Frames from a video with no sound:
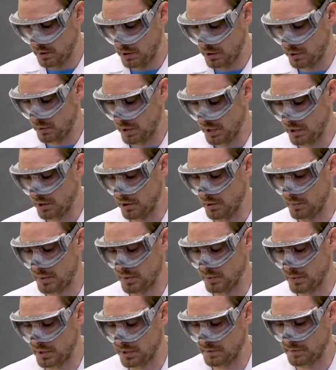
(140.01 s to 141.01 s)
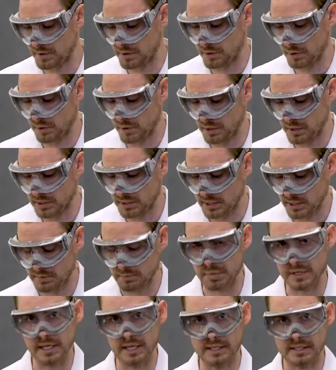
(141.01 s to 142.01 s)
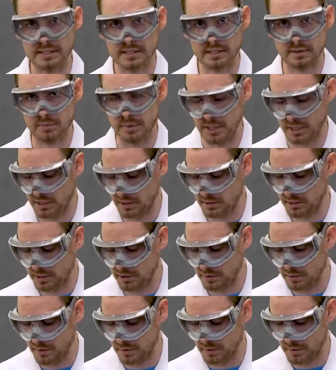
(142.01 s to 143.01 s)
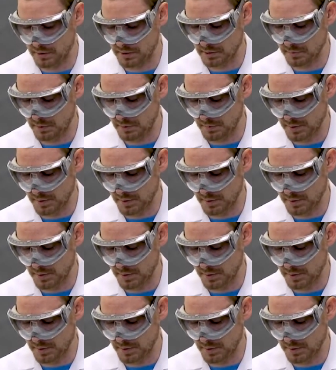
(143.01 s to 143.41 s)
You want to open one of the doors and place the beaker that you're going to be